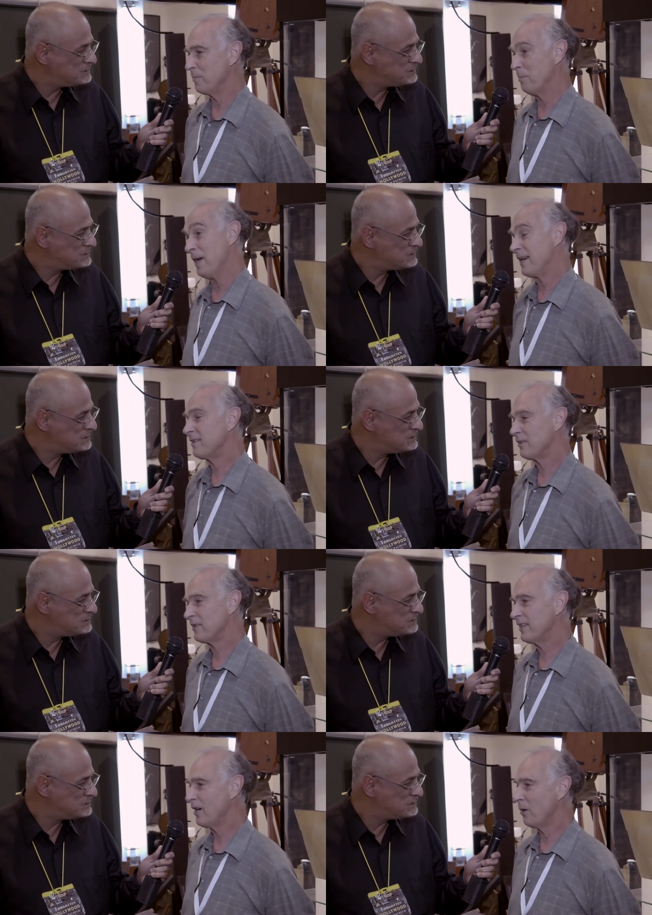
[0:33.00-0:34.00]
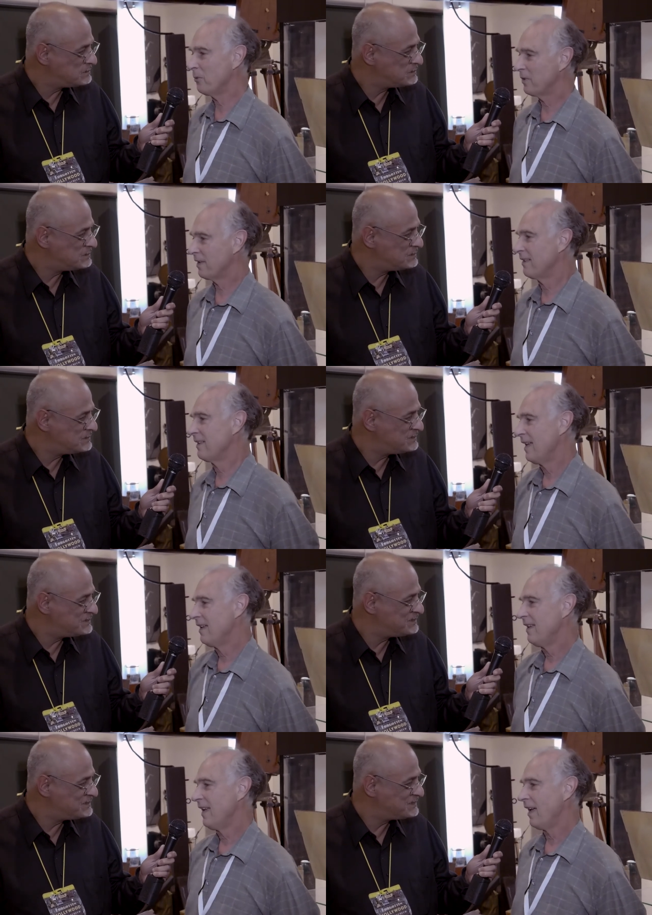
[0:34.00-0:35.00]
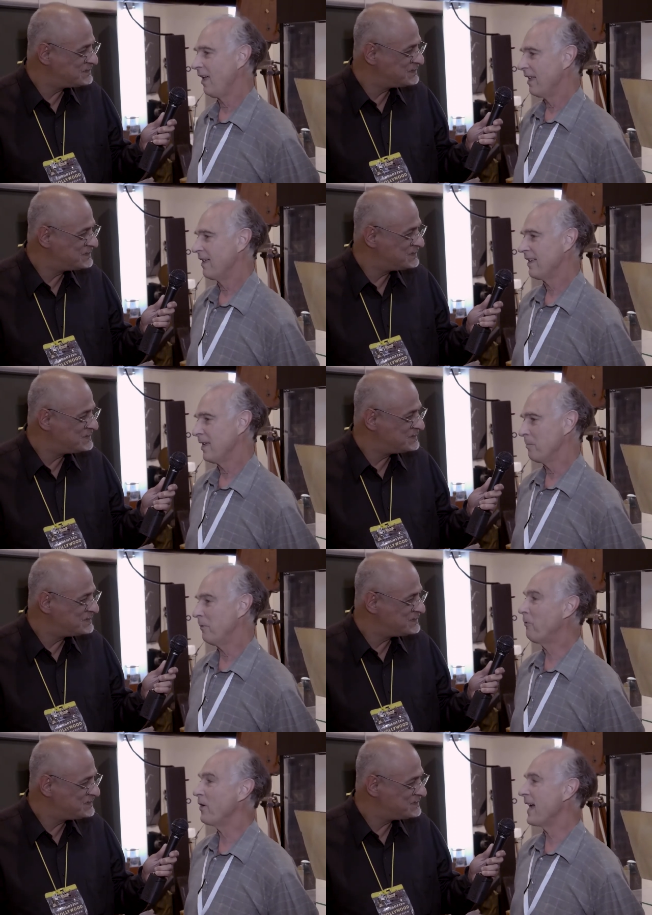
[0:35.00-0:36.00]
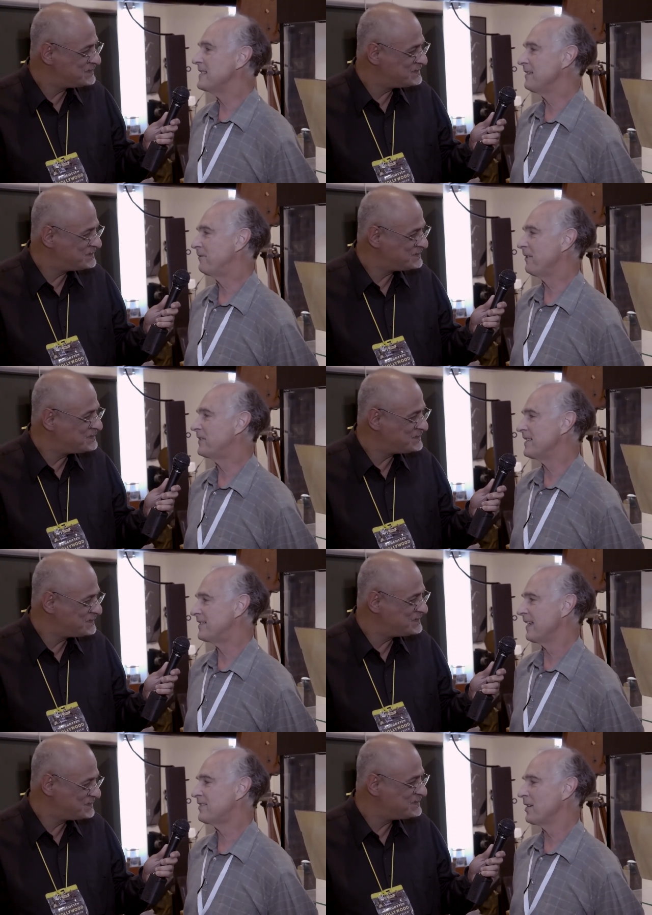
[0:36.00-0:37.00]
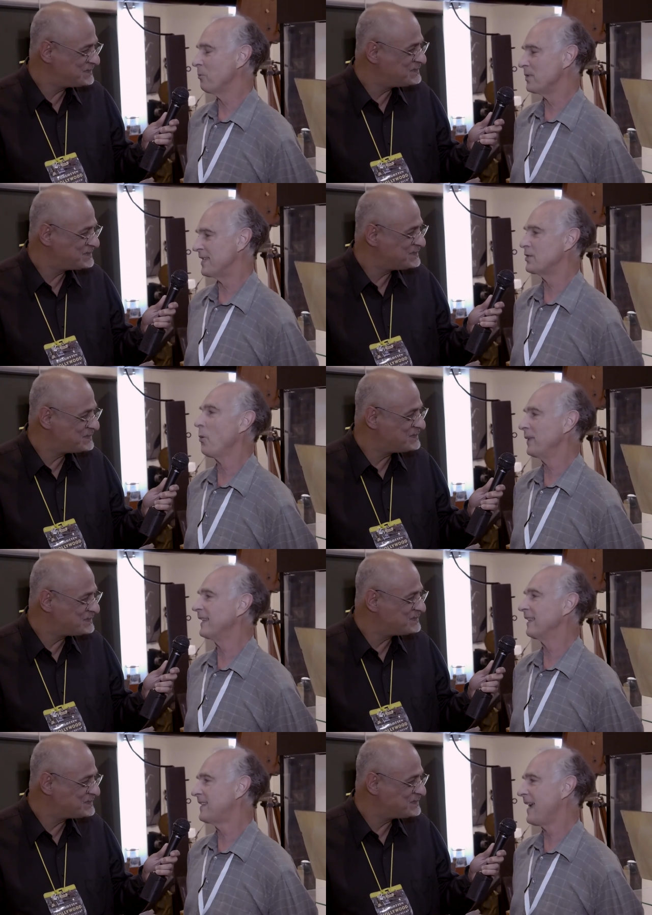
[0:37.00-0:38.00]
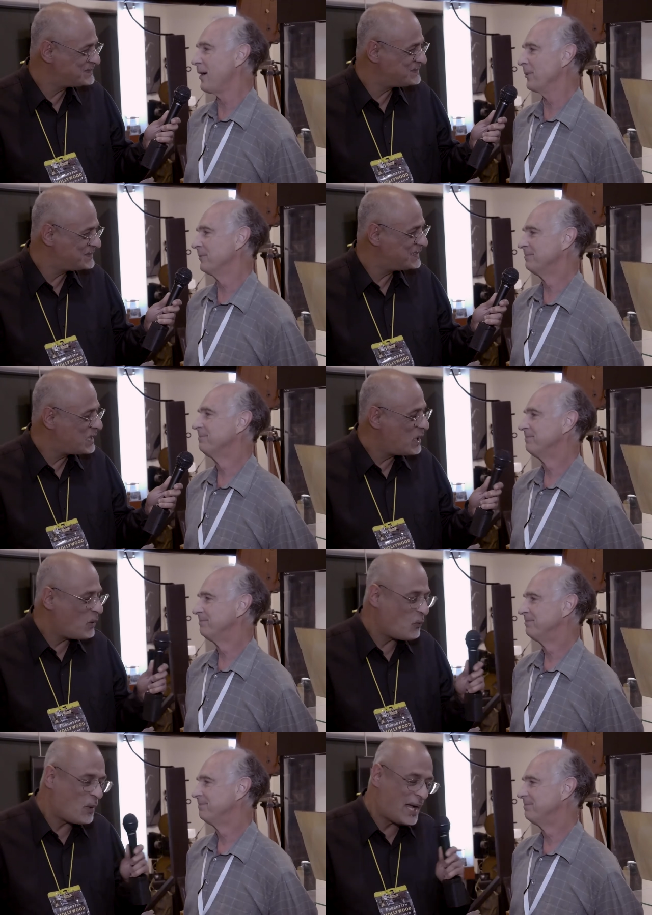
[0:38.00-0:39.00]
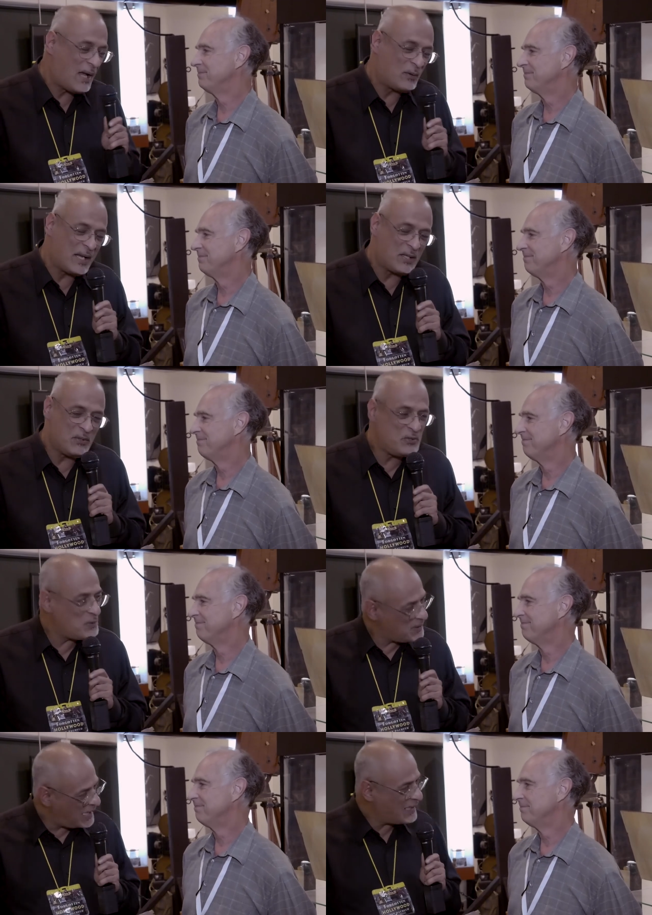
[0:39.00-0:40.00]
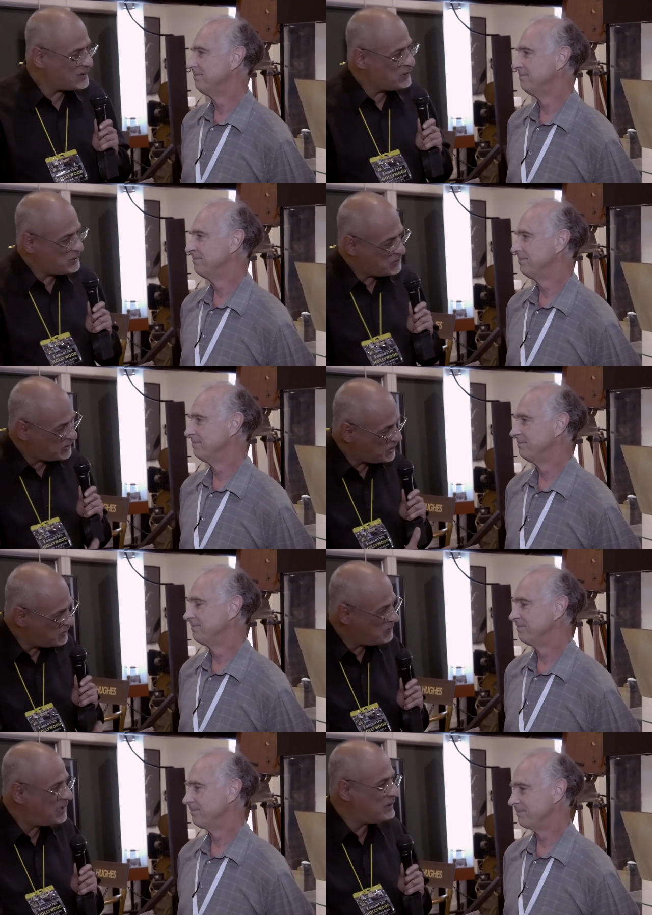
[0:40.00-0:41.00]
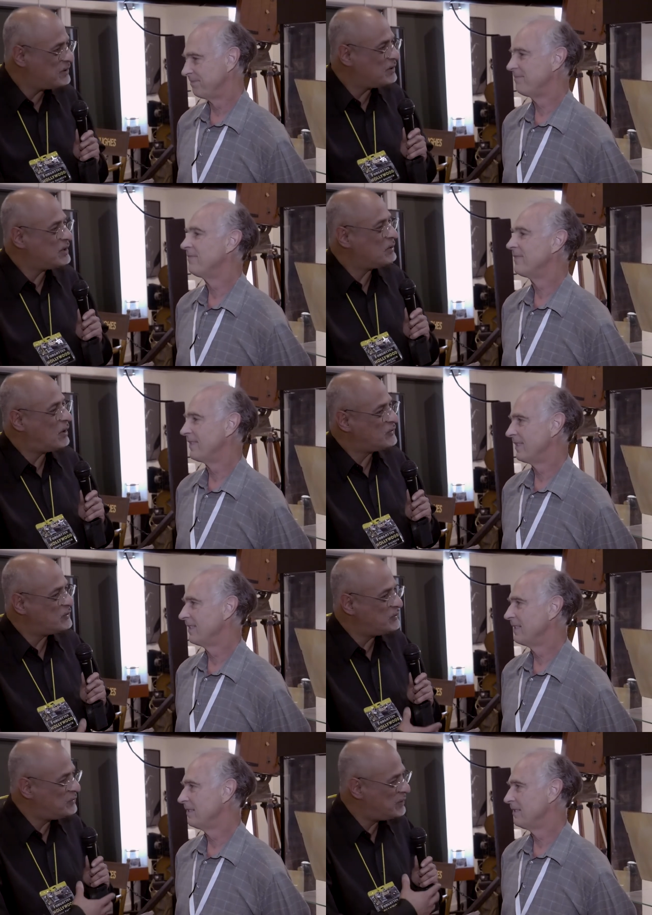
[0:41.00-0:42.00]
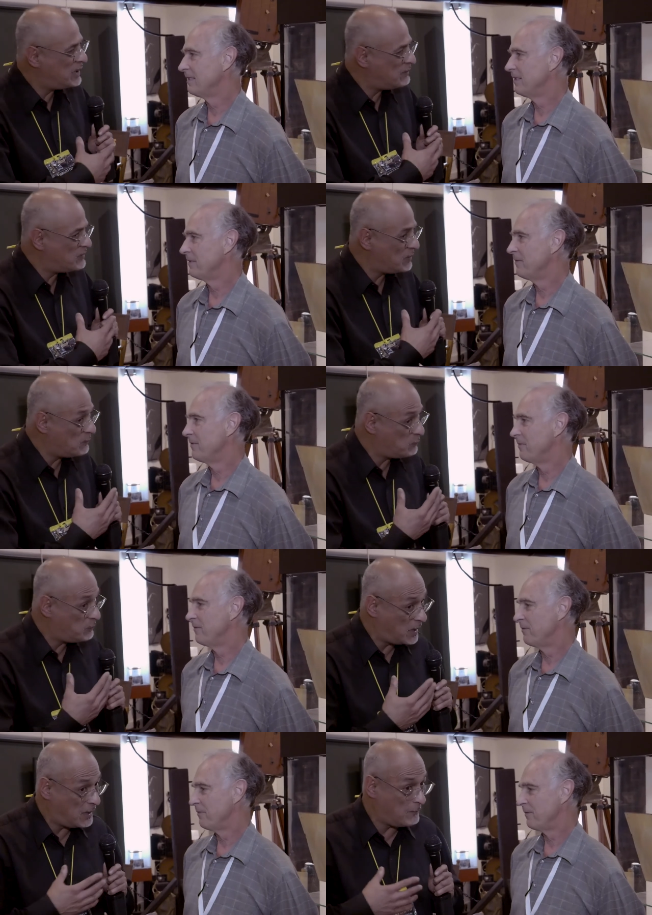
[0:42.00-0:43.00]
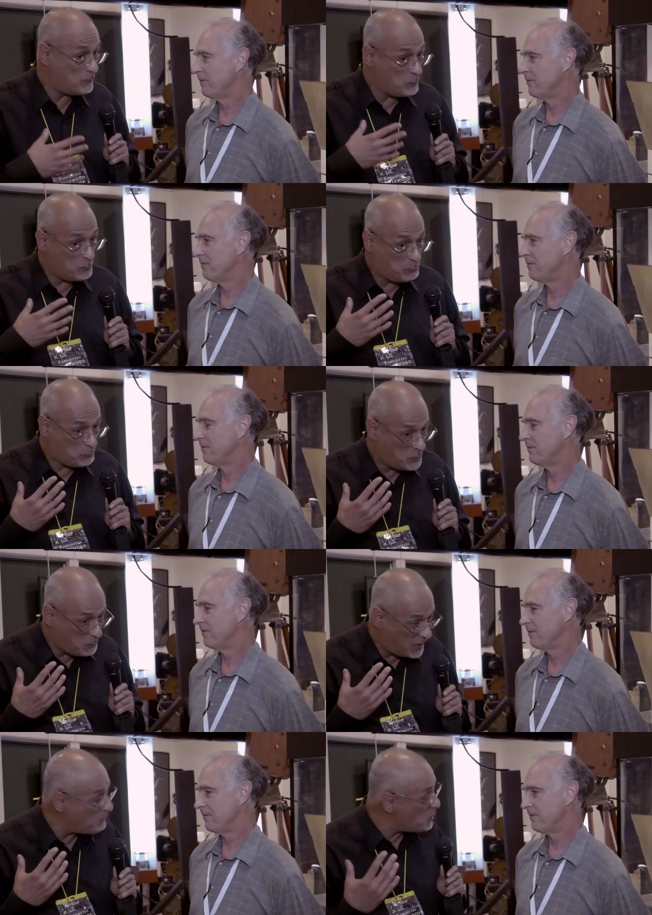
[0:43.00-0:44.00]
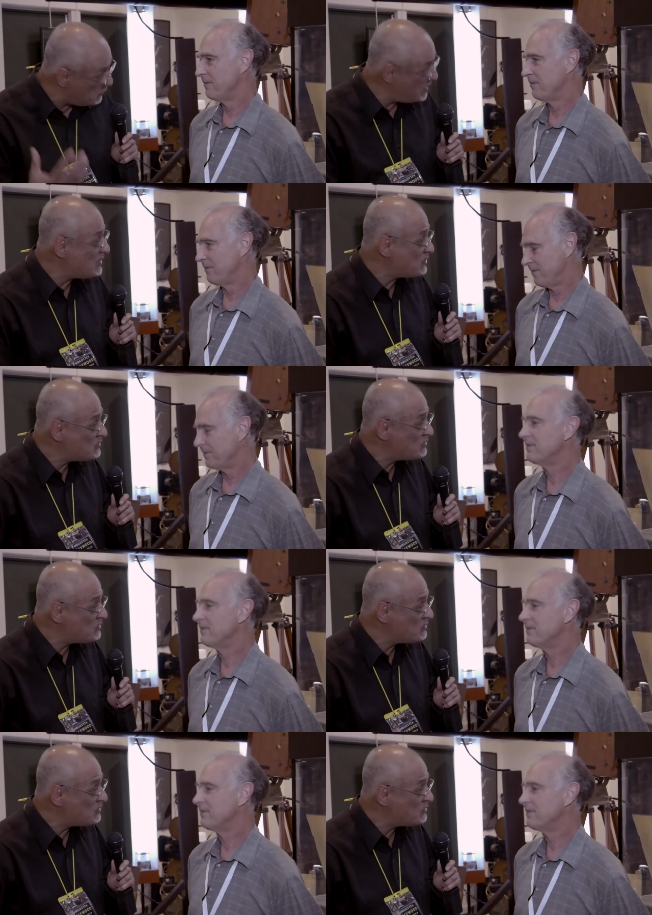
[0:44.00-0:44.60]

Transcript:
Speaker 1: but you know, uh, before 1956, it was its own little town.
Speaker 2: Wow. Now you do a lot there. You're the curator. You also do uh, some. Um, you pick movies to